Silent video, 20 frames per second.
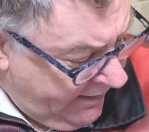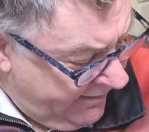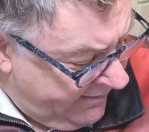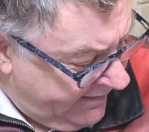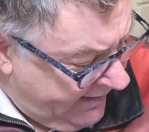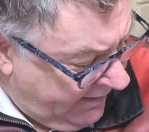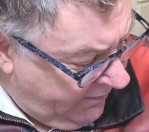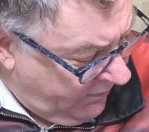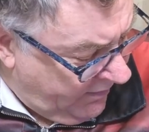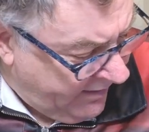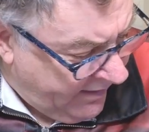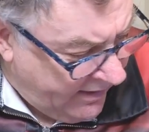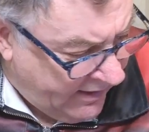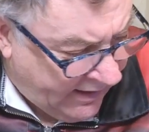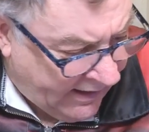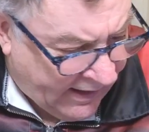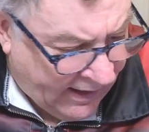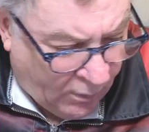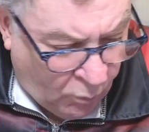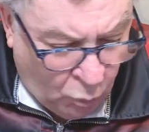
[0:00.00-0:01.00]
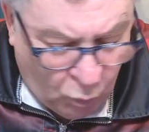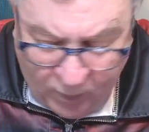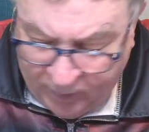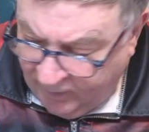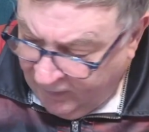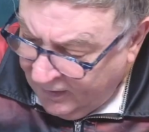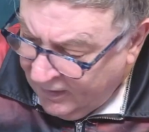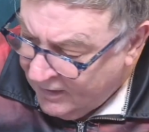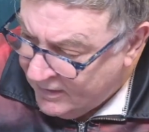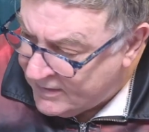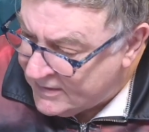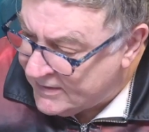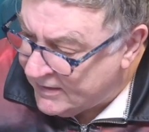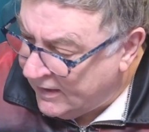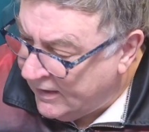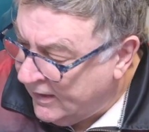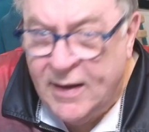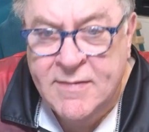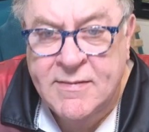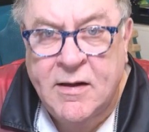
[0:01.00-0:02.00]
that's everything you get with it.
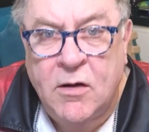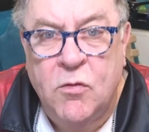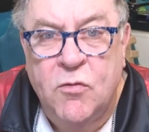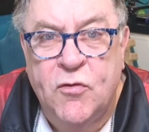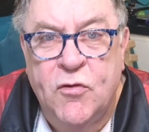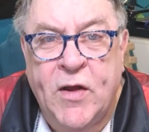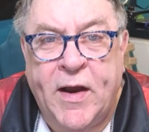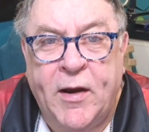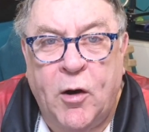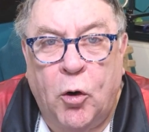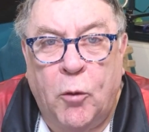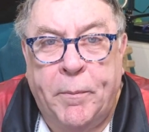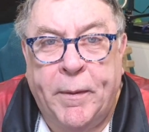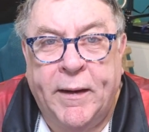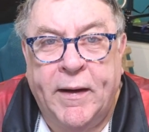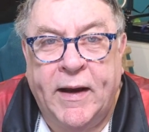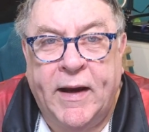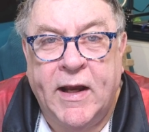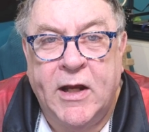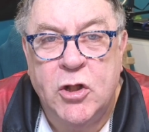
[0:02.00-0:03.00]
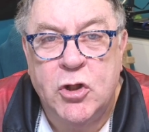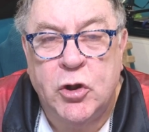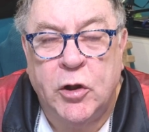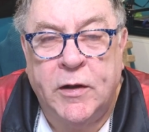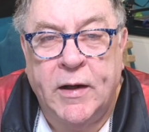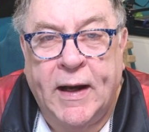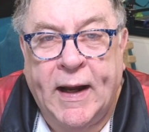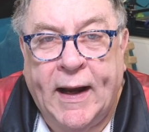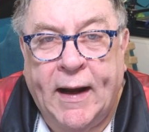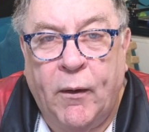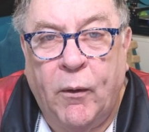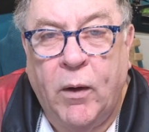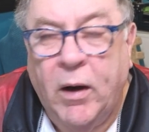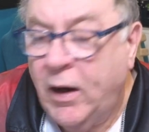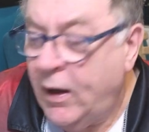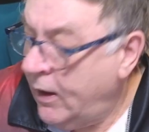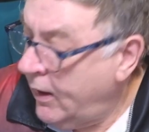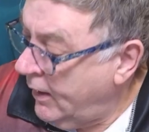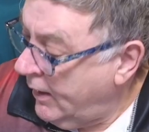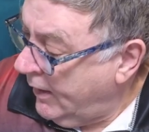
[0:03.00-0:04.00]
Let's go and set it up in the kitchen now.
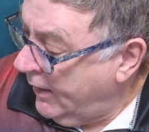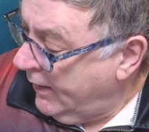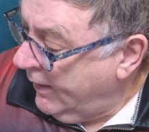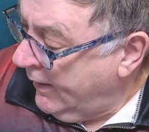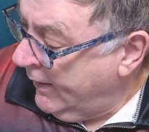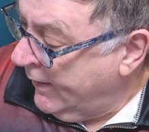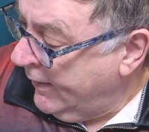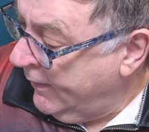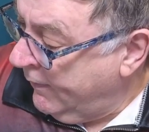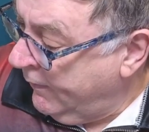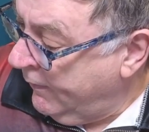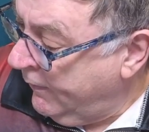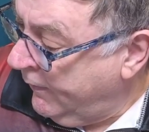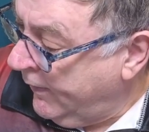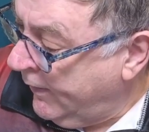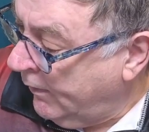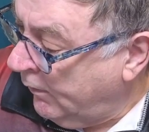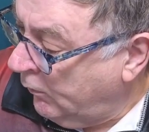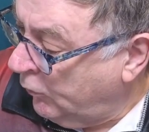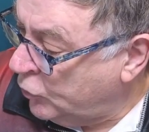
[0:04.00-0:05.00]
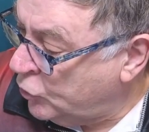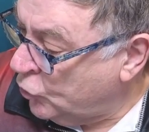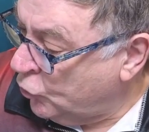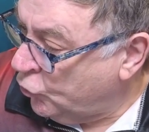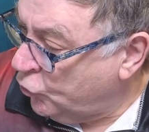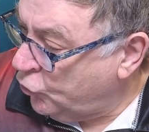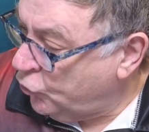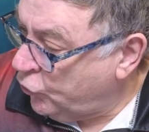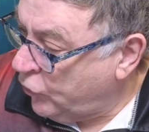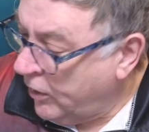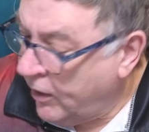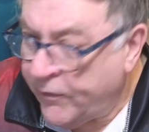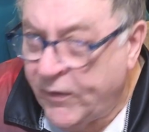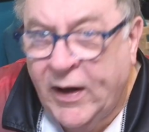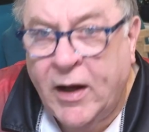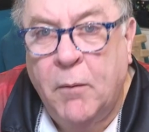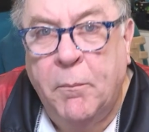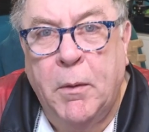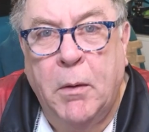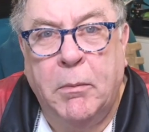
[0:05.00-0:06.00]
And I'll just, I
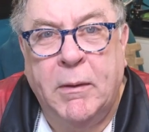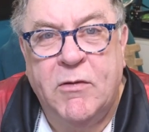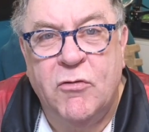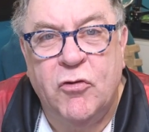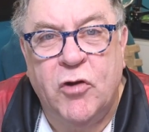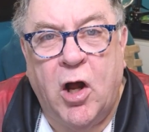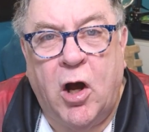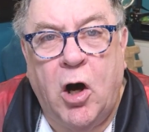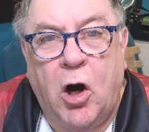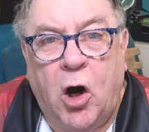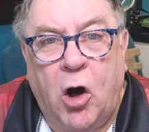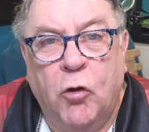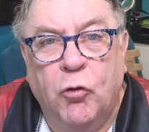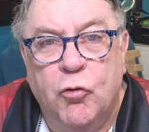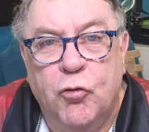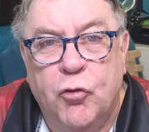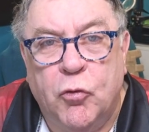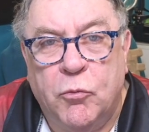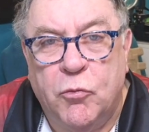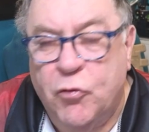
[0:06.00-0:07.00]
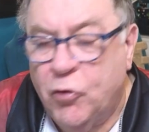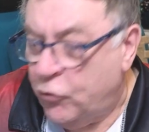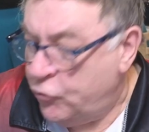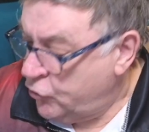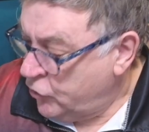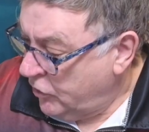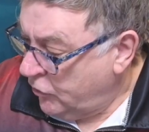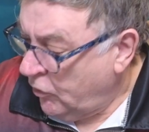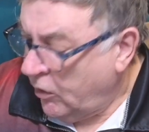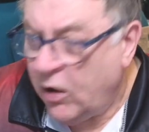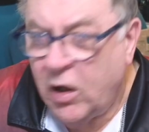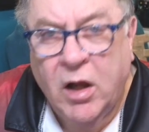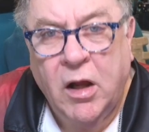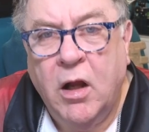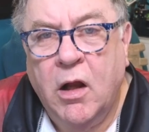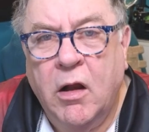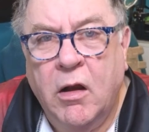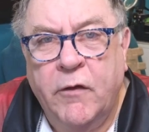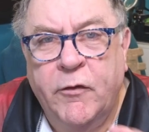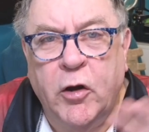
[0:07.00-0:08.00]
think I'll probably start on some sausages. I'll
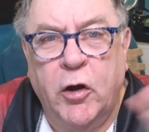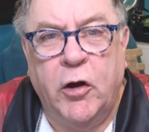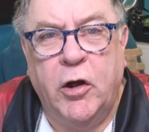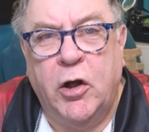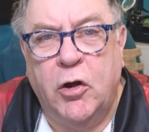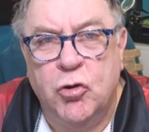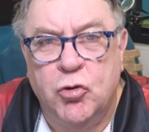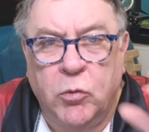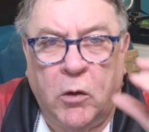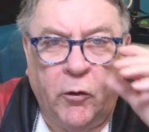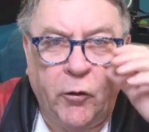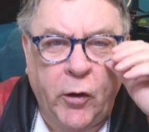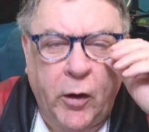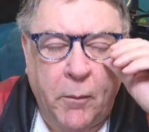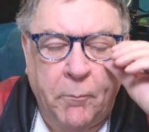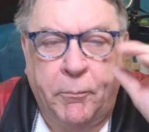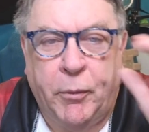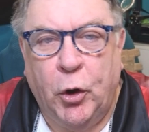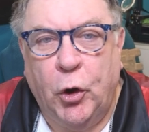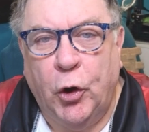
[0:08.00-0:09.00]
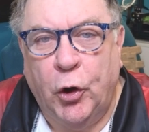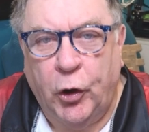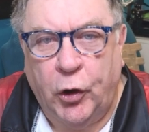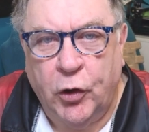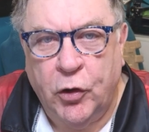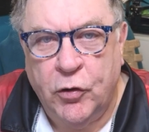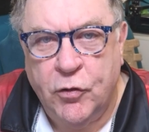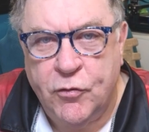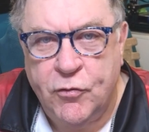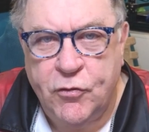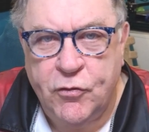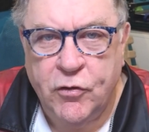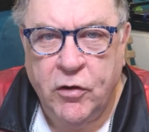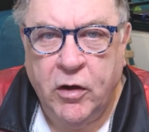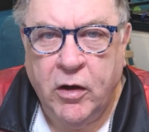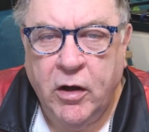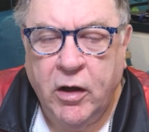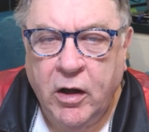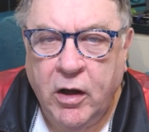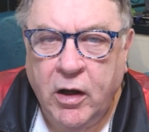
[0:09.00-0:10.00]
do the usual, I'll do the burgers,